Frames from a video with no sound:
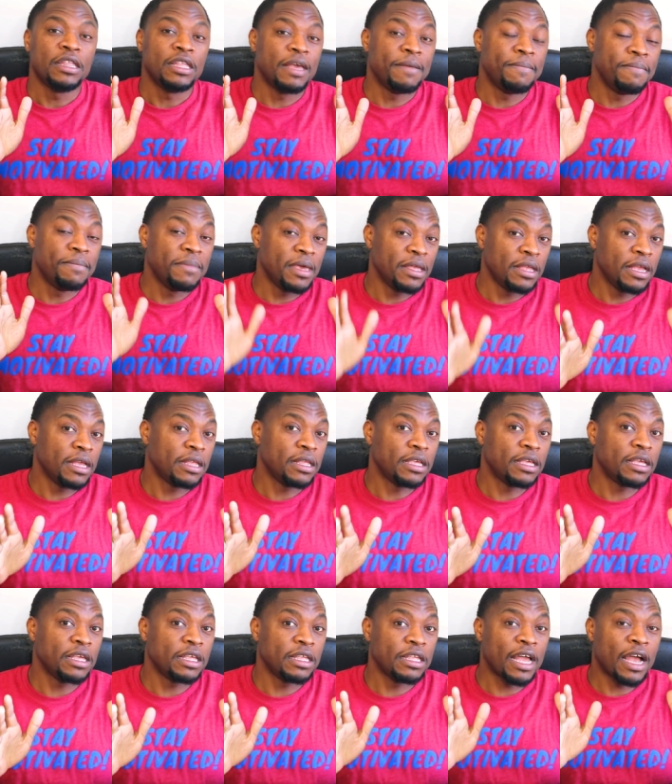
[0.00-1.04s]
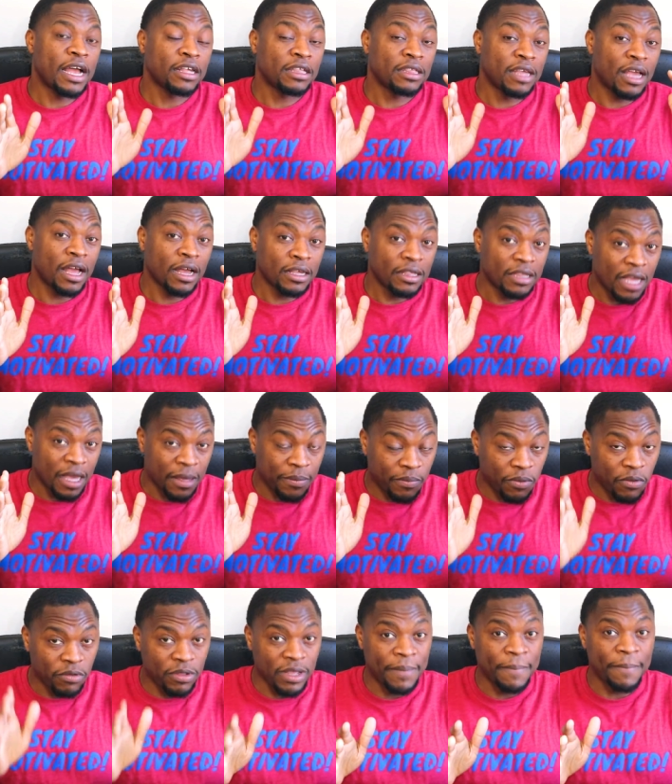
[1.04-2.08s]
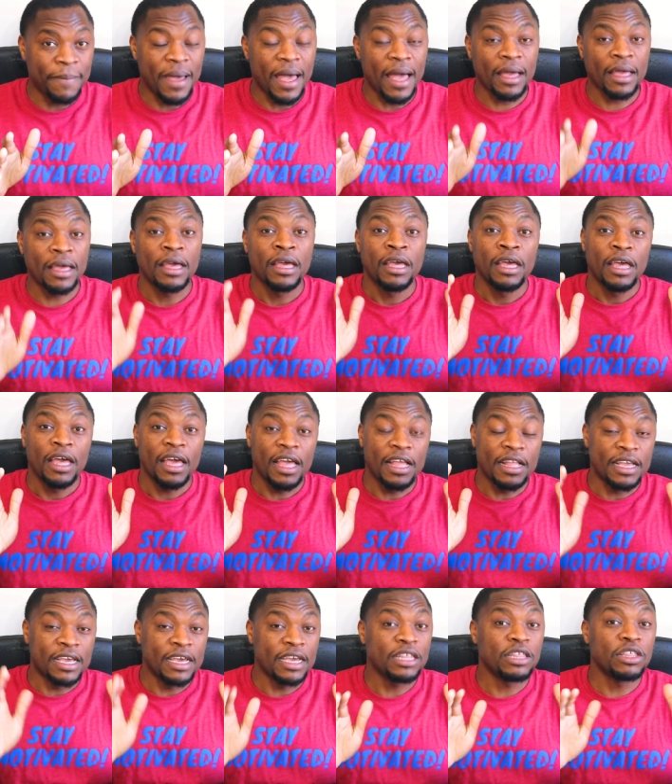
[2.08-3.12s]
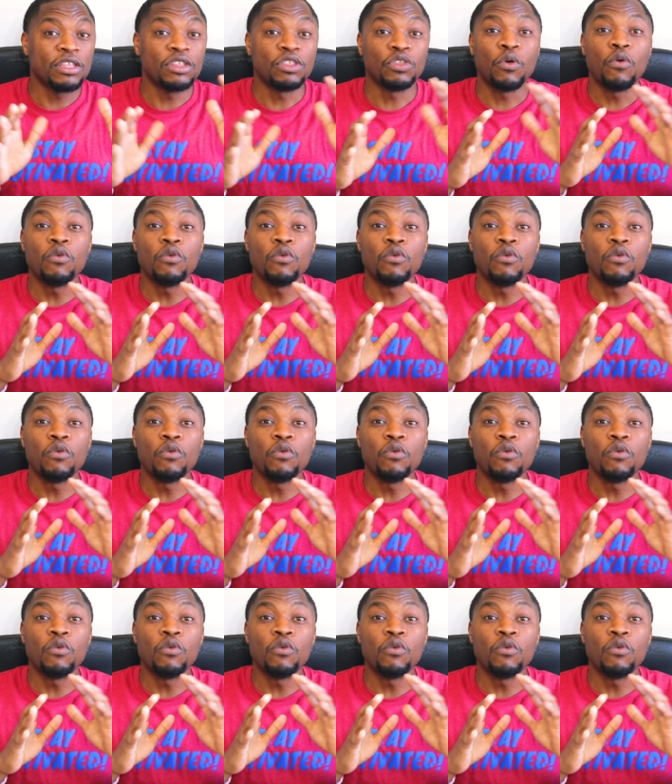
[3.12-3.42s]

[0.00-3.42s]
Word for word: the minute that stock starts pulling back and hit,